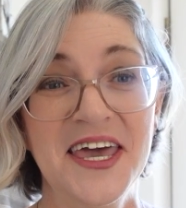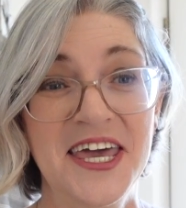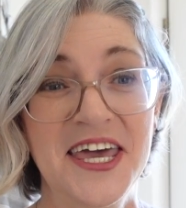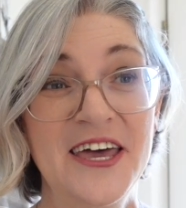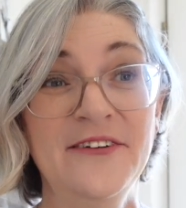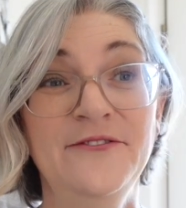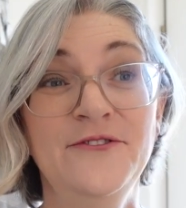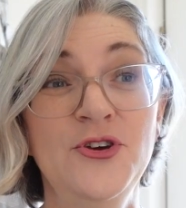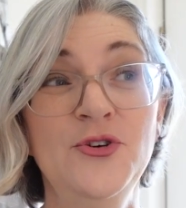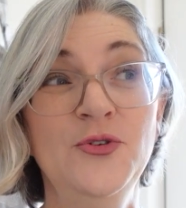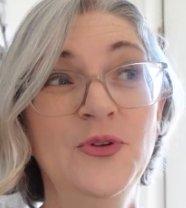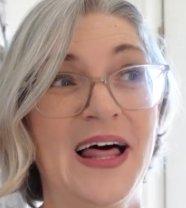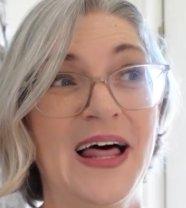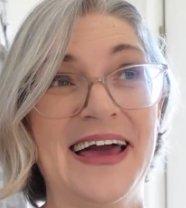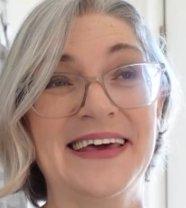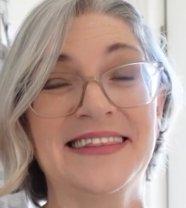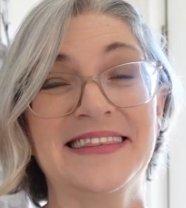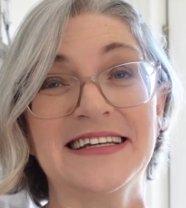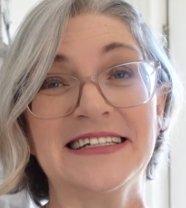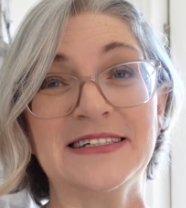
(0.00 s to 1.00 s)
if you
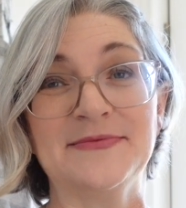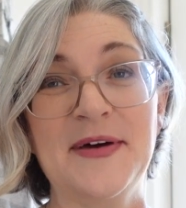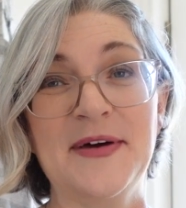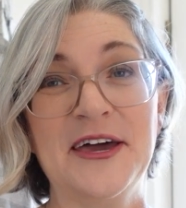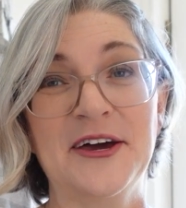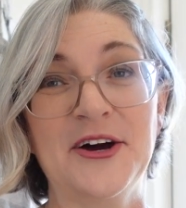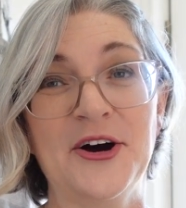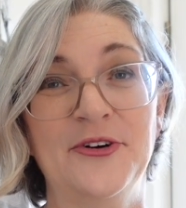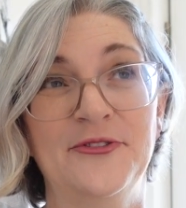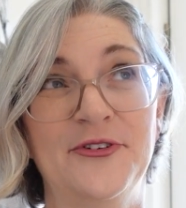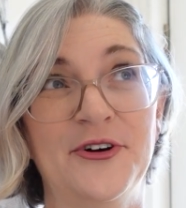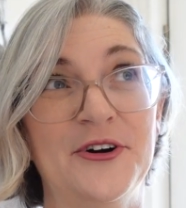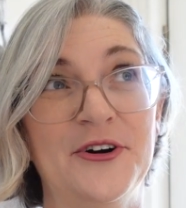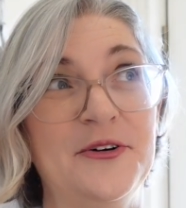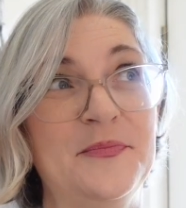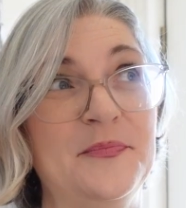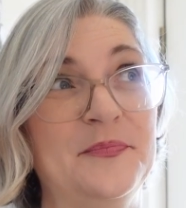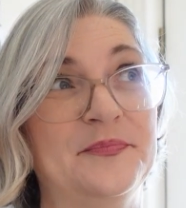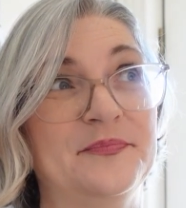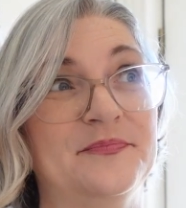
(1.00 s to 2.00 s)
like this
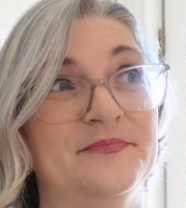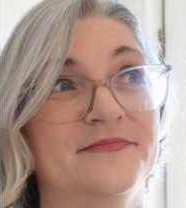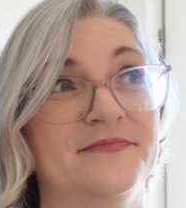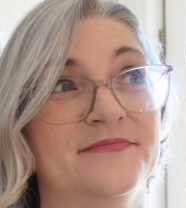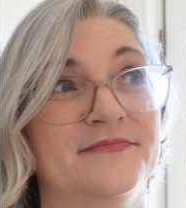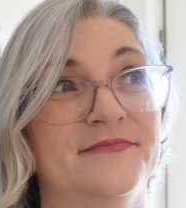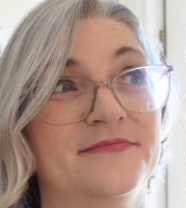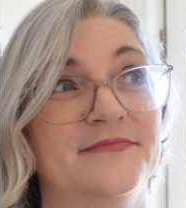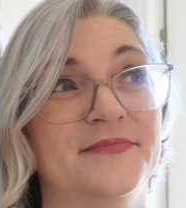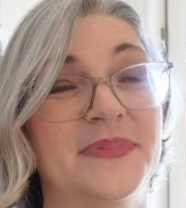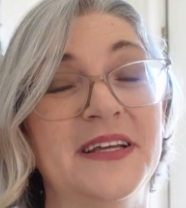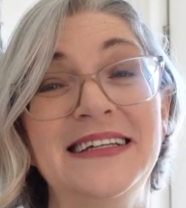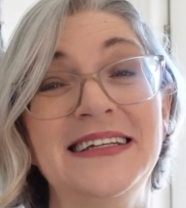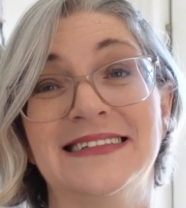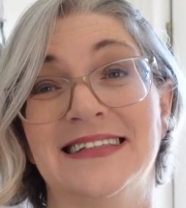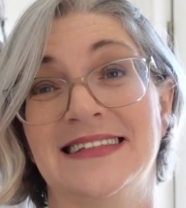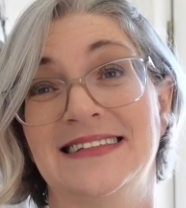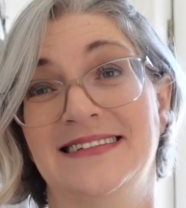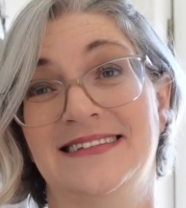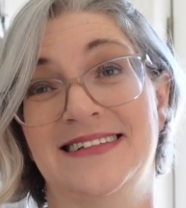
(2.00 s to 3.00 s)
makeover,
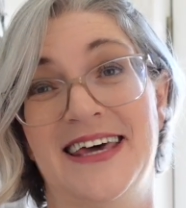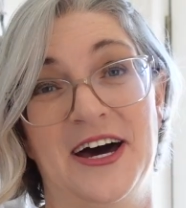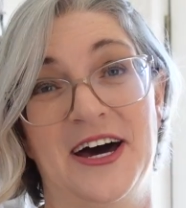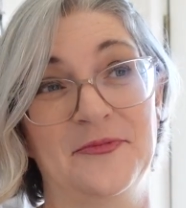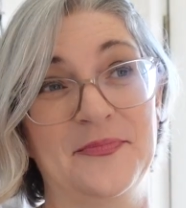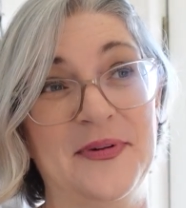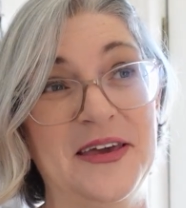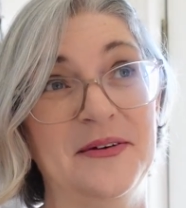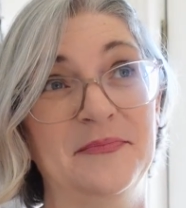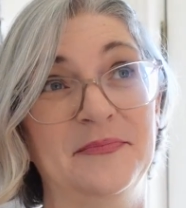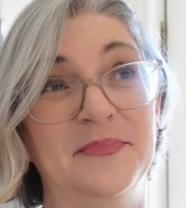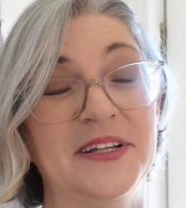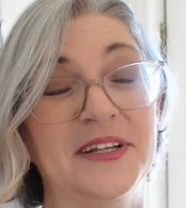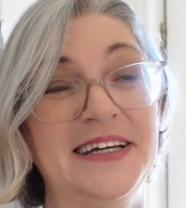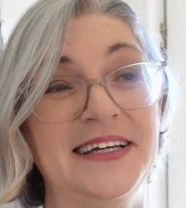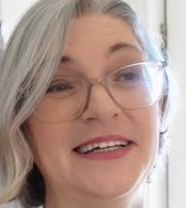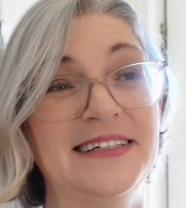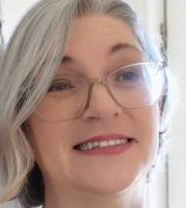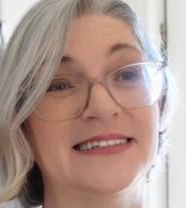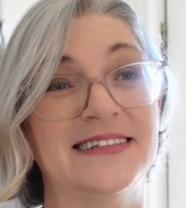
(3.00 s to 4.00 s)
please tell me,
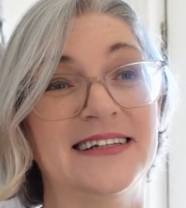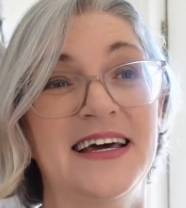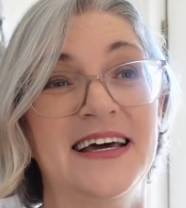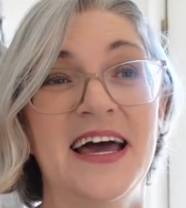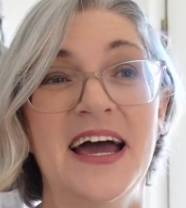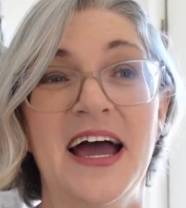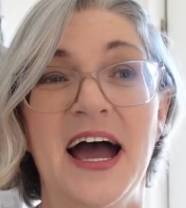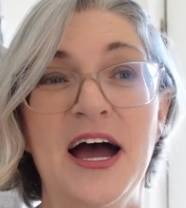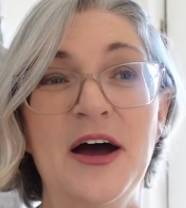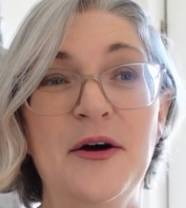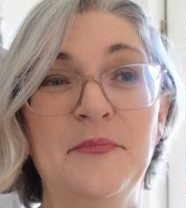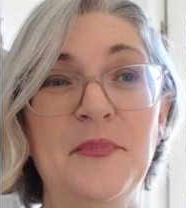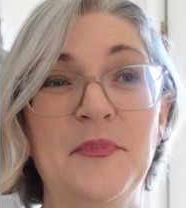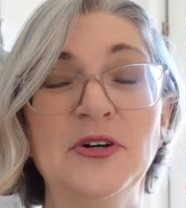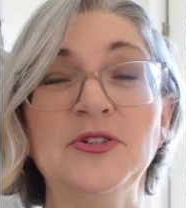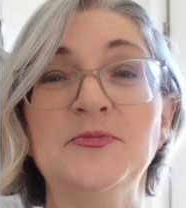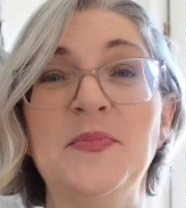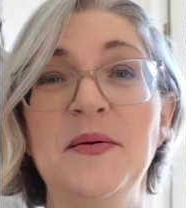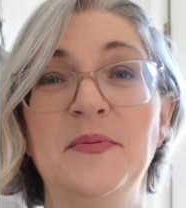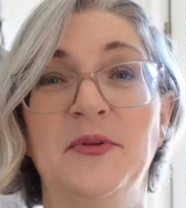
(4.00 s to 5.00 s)
please.
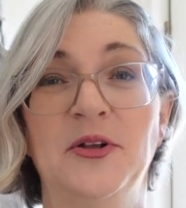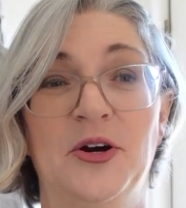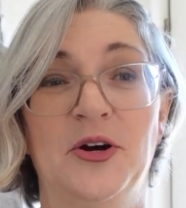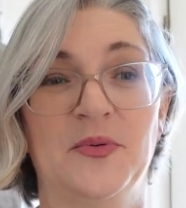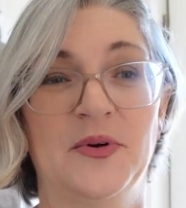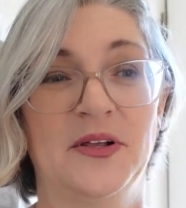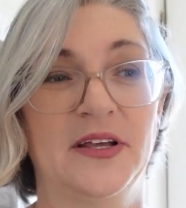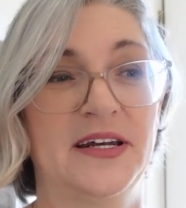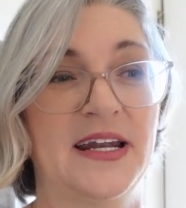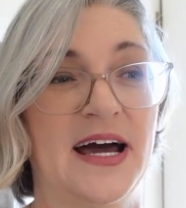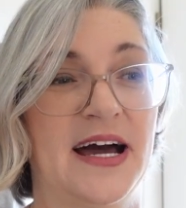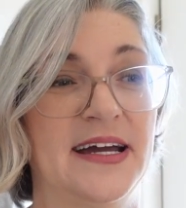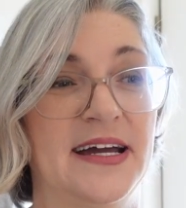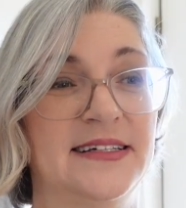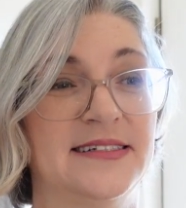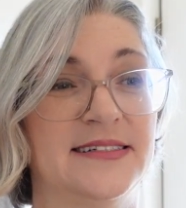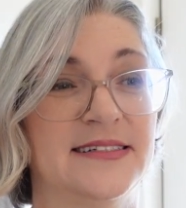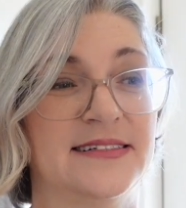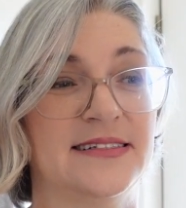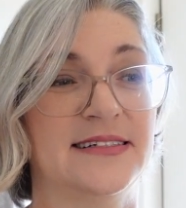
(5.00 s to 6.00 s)
Most people are really
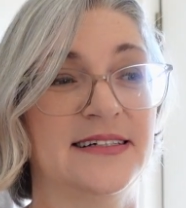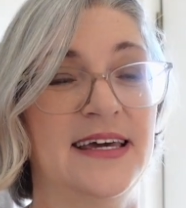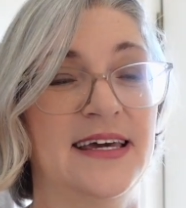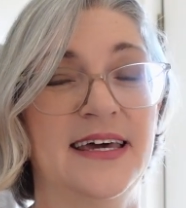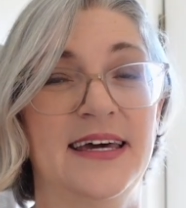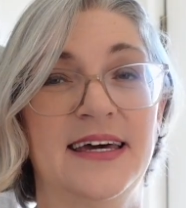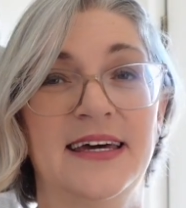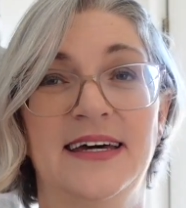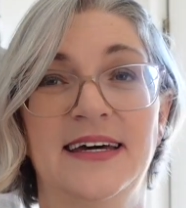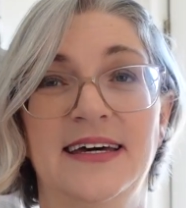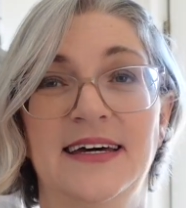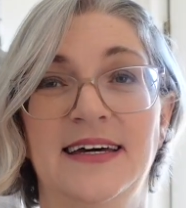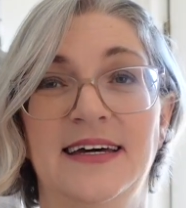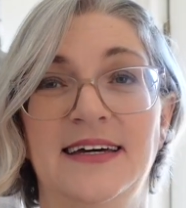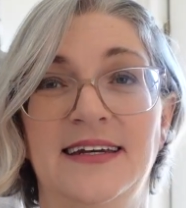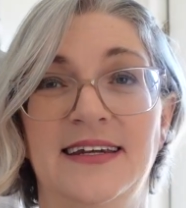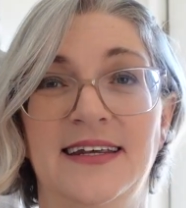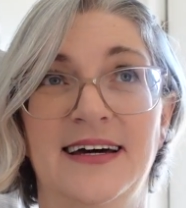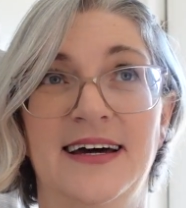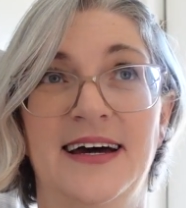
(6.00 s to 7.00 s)
nice,
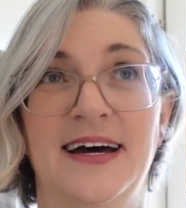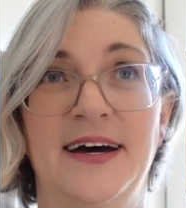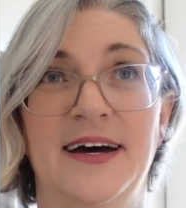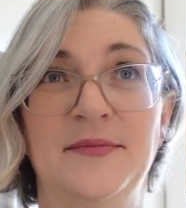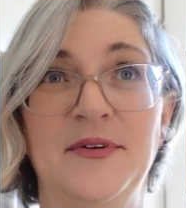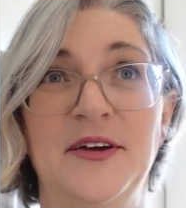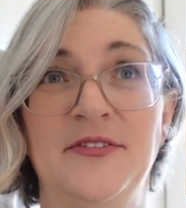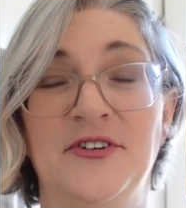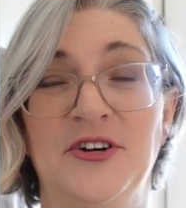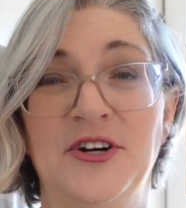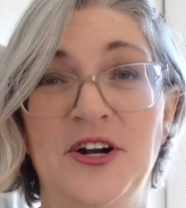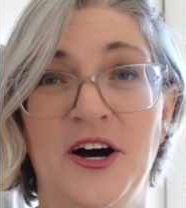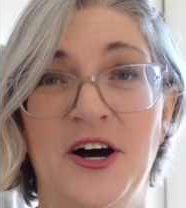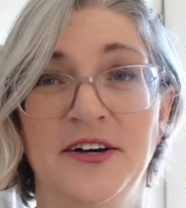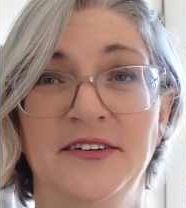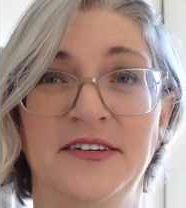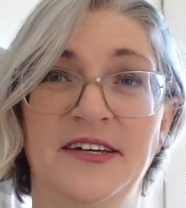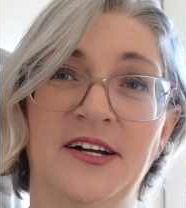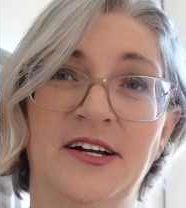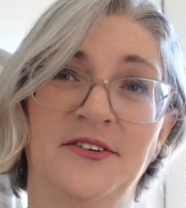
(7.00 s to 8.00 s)
and if you're
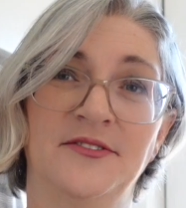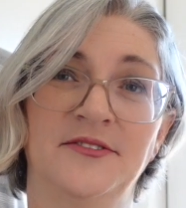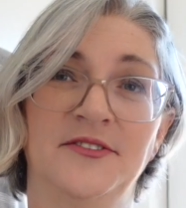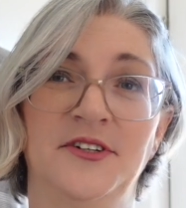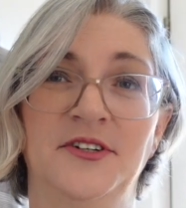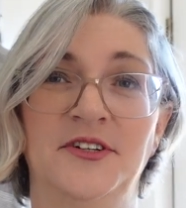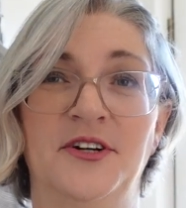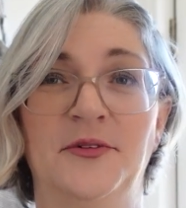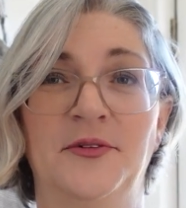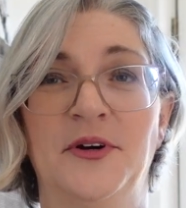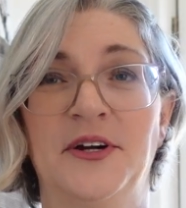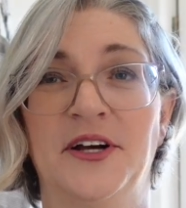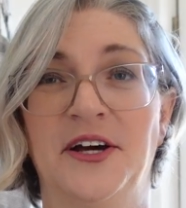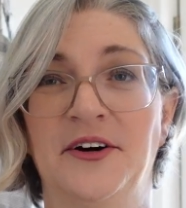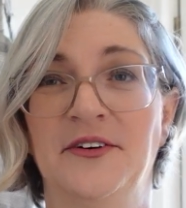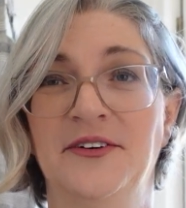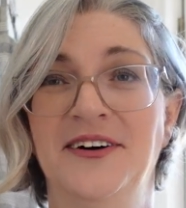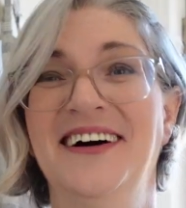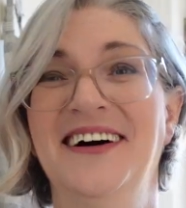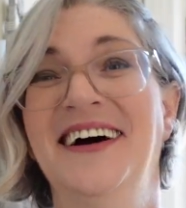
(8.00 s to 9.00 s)
not, you know where to go.